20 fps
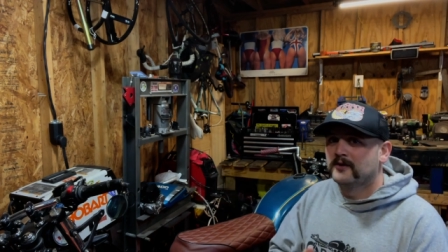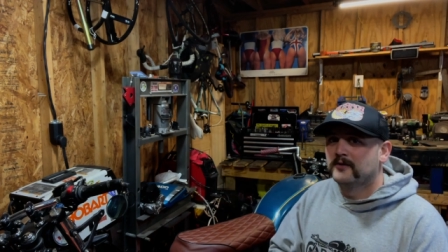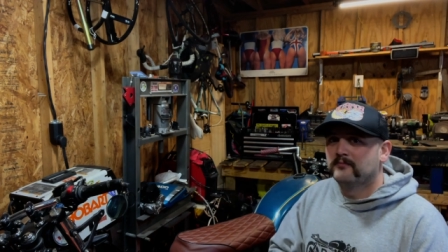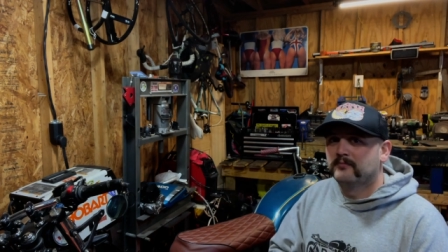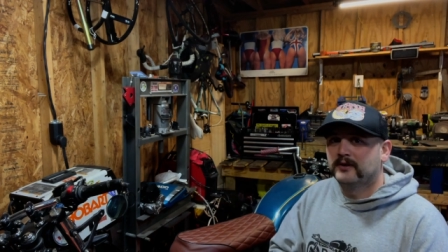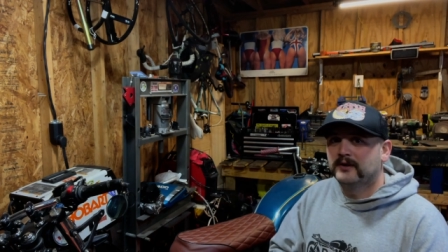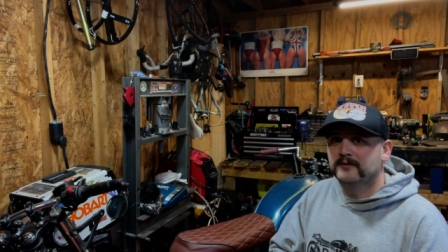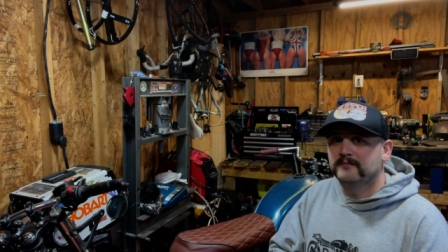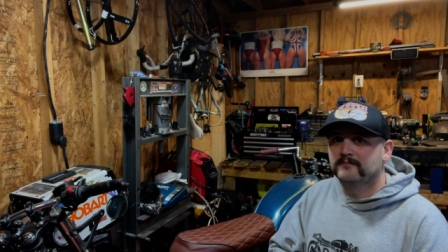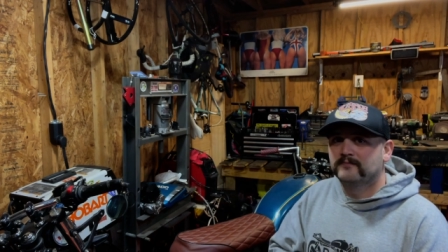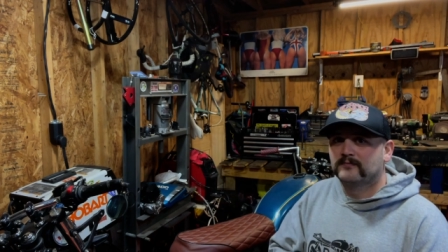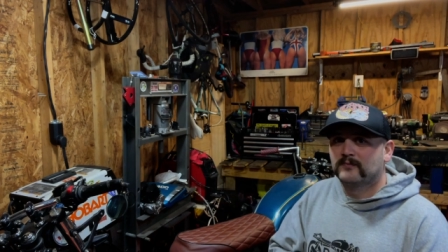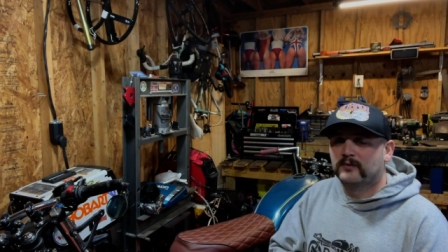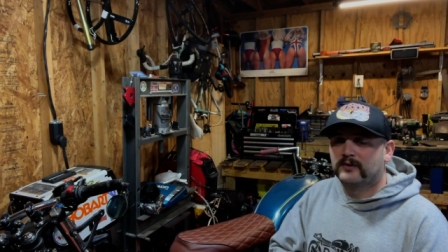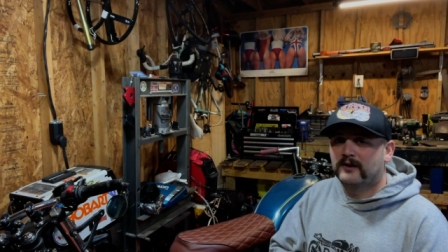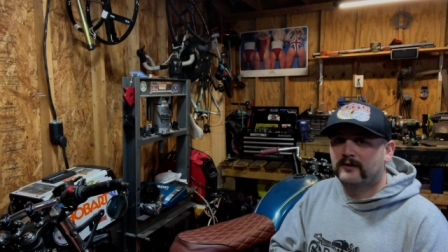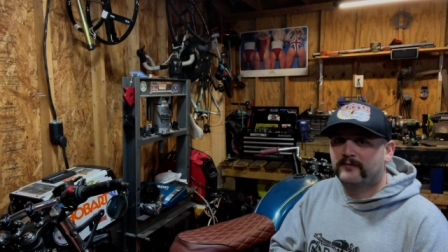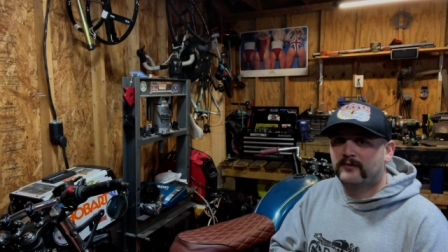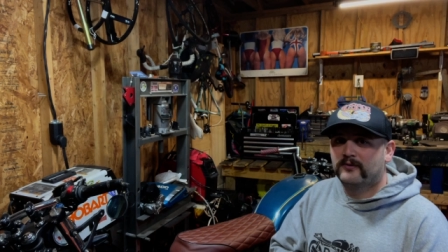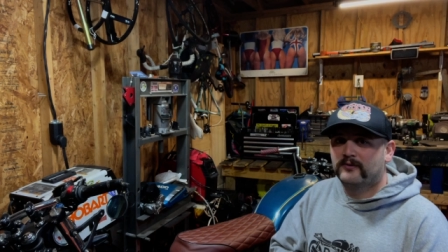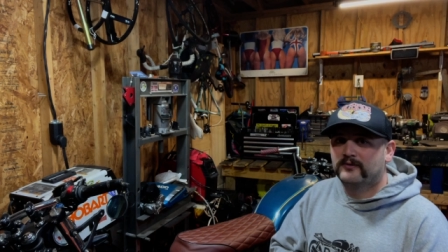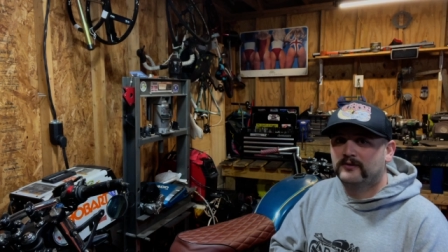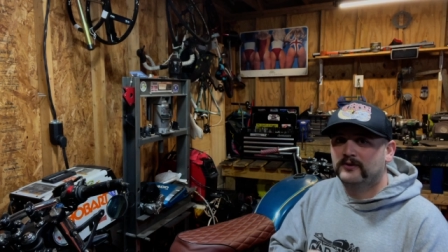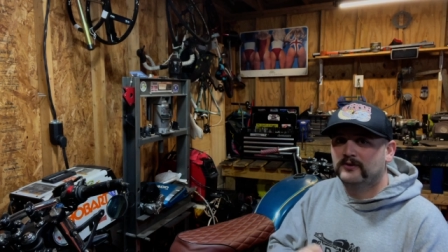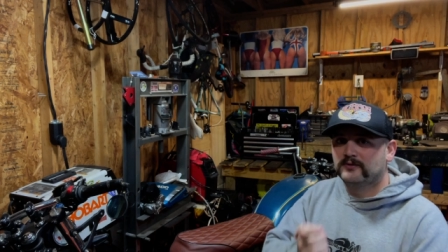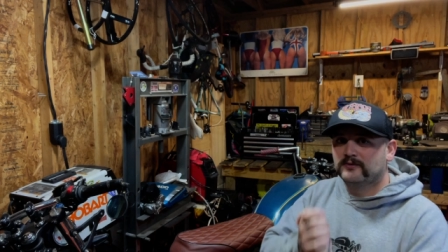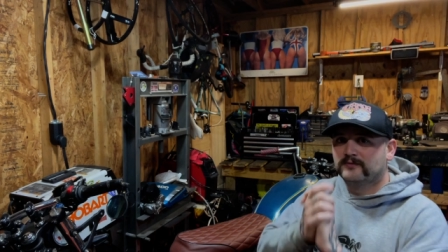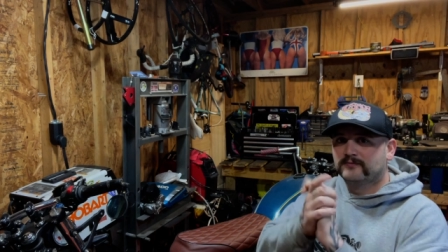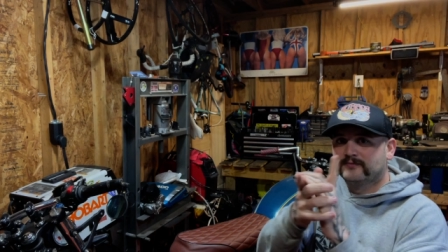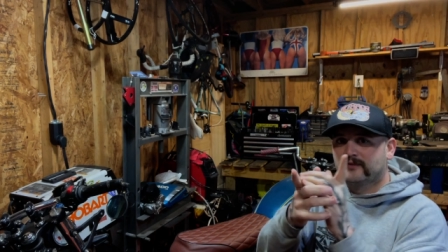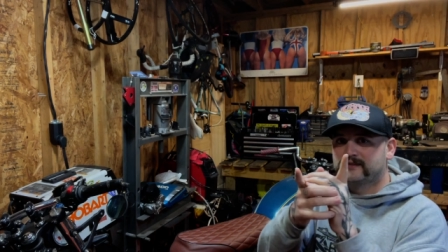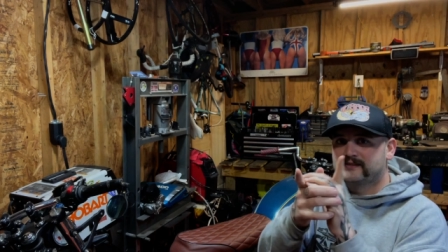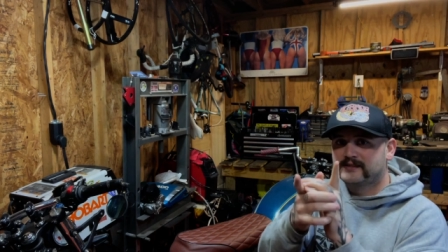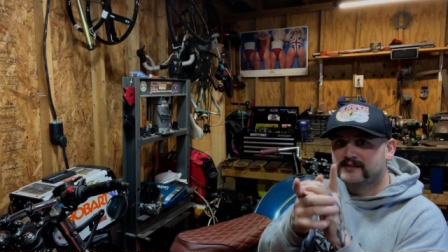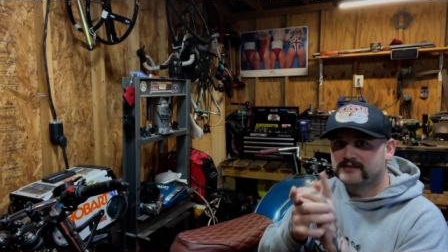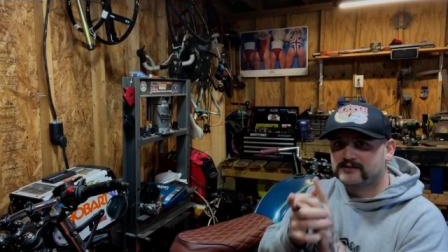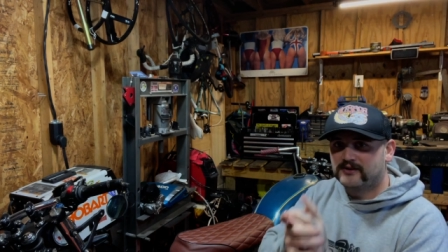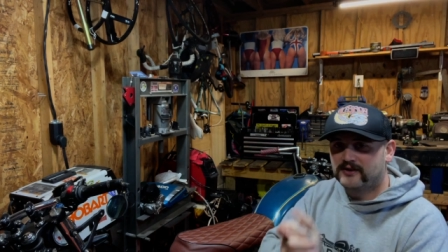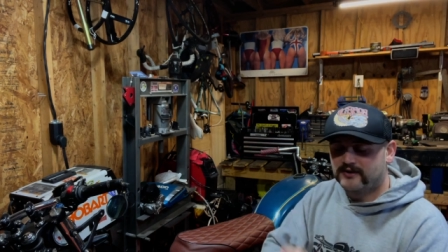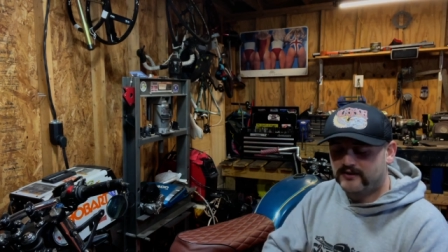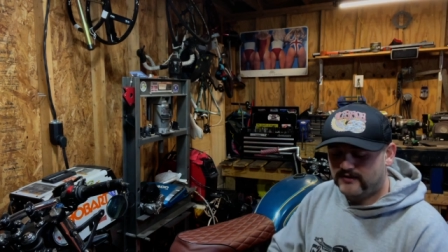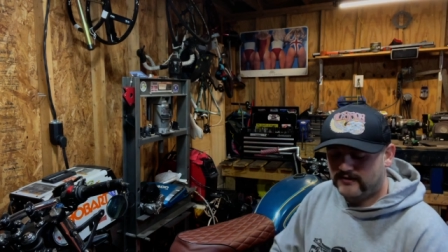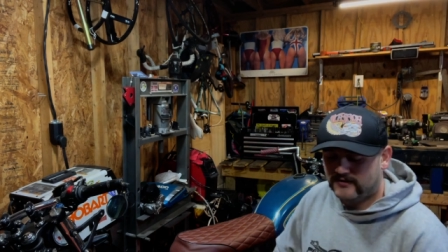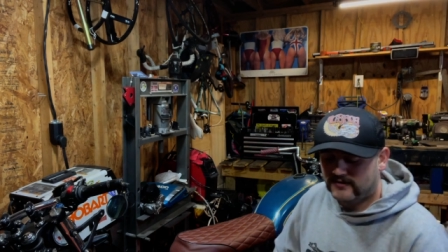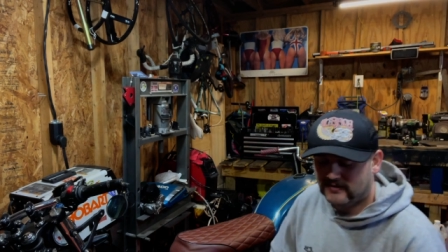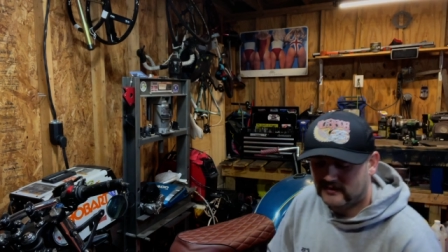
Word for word: But without further ado, let's get started.